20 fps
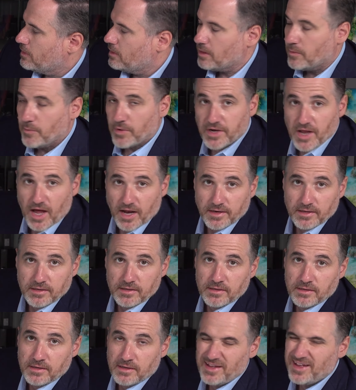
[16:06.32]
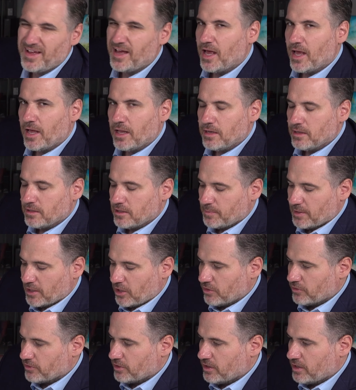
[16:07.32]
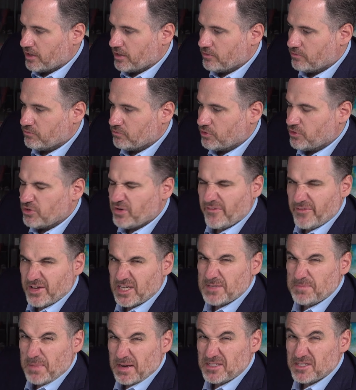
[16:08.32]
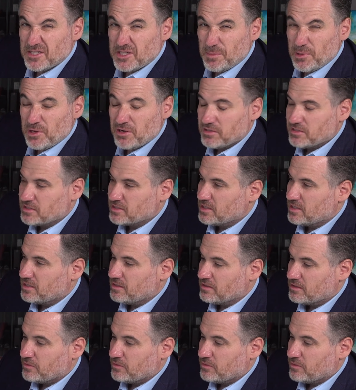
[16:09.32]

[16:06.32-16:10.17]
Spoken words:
And we're done. A little bit longer than I would have expected, to be honest.